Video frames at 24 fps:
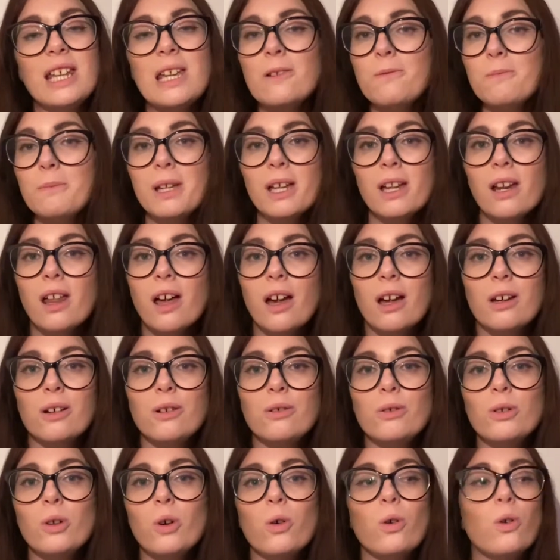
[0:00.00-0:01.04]
me
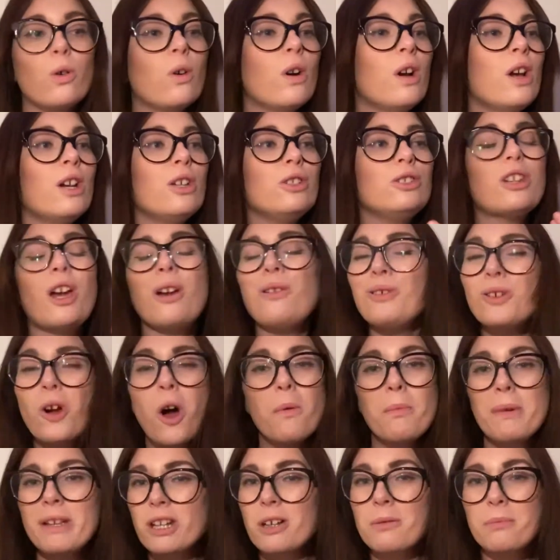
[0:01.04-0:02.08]
alone or don't
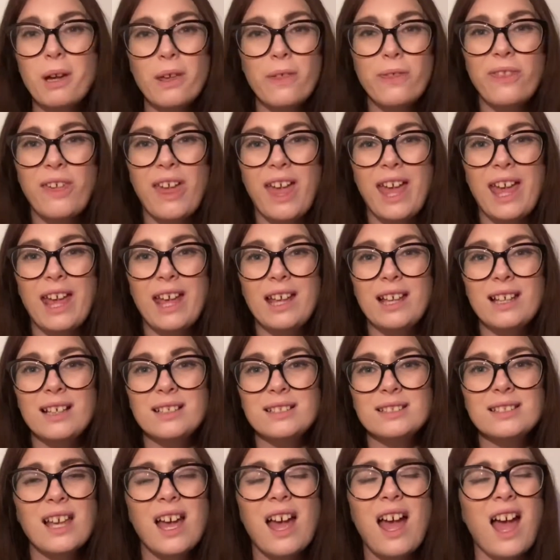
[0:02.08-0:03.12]
comment on my
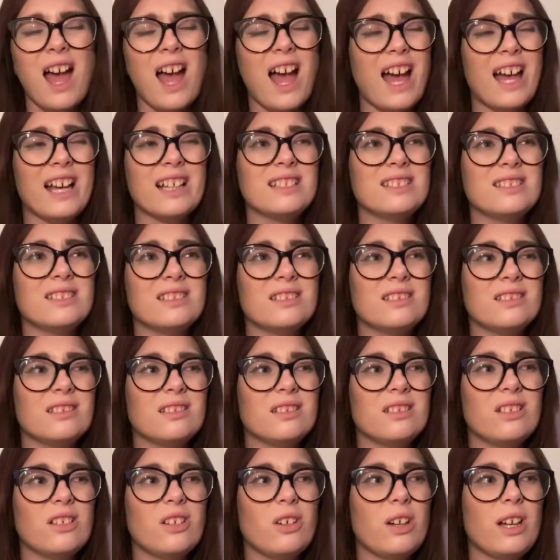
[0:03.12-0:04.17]
things. And
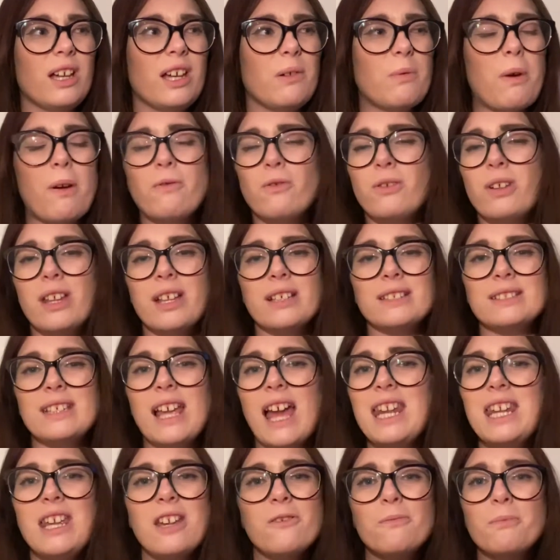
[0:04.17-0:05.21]
whether that's
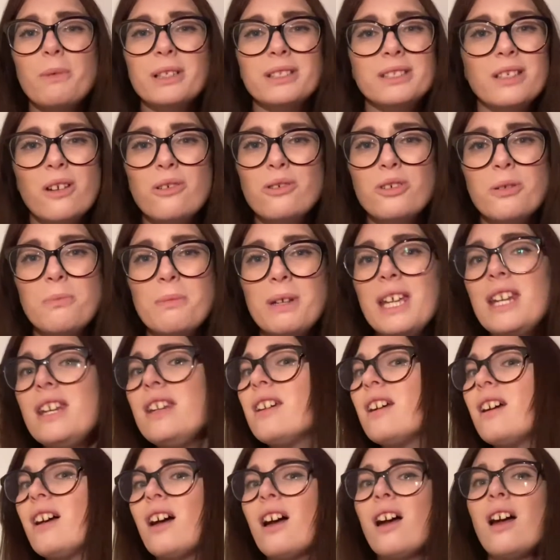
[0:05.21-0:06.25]
any of my social
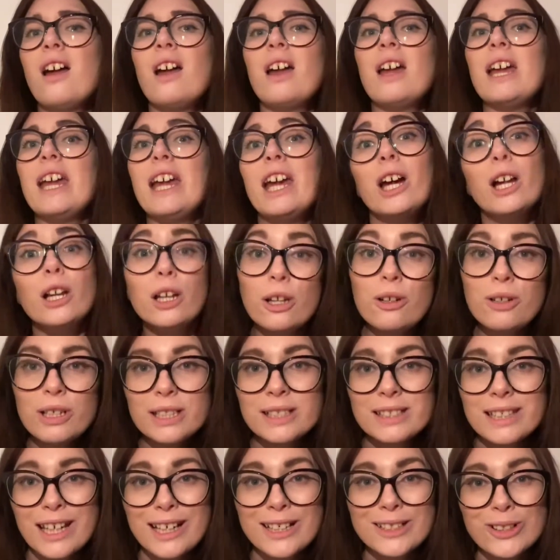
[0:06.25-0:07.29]
media, including
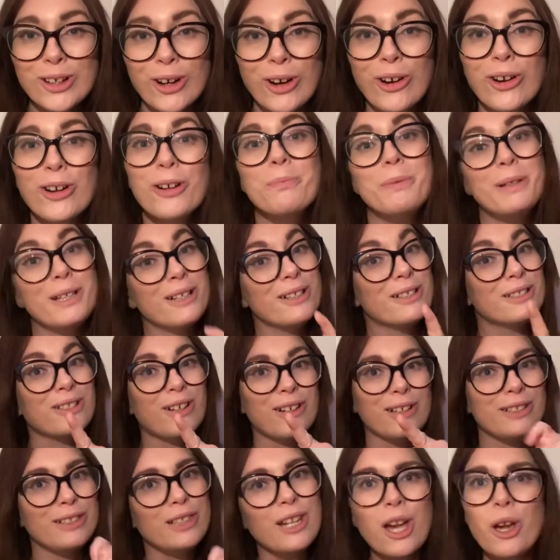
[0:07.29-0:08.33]
TikTok, because
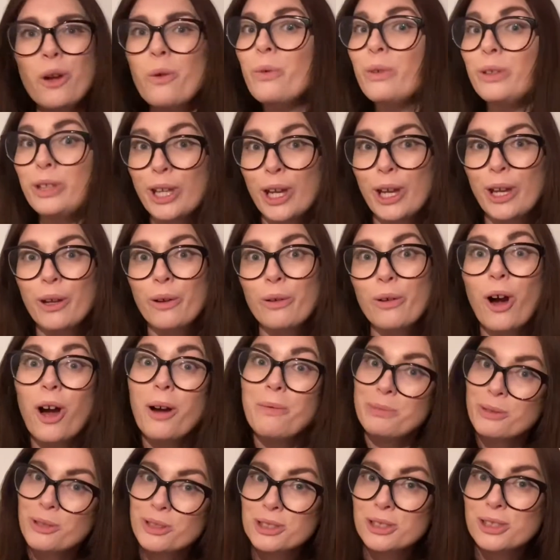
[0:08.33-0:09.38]
I know you,
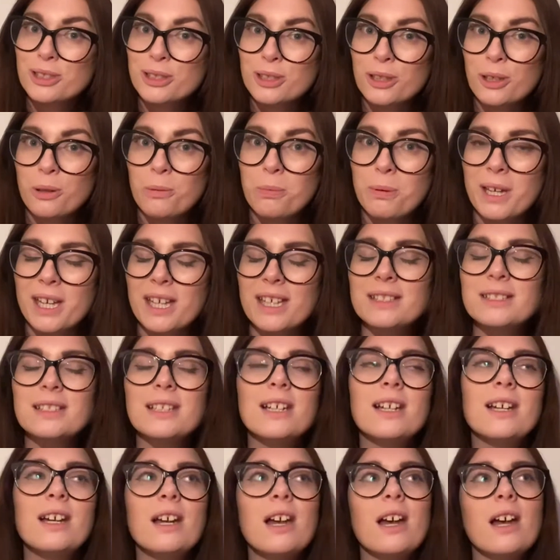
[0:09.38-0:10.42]
I'm not stupid.
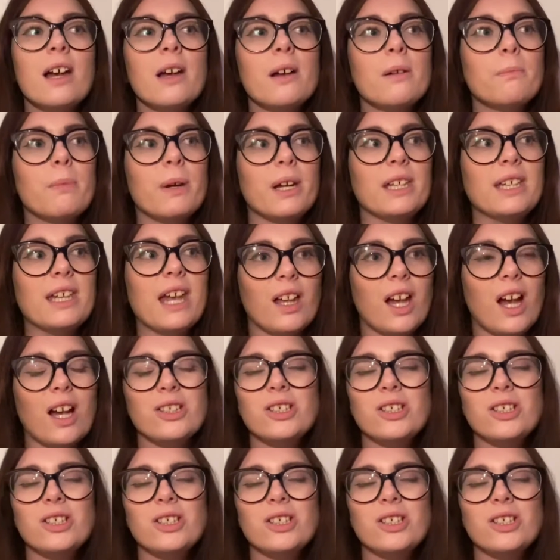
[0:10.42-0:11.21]
But yeah,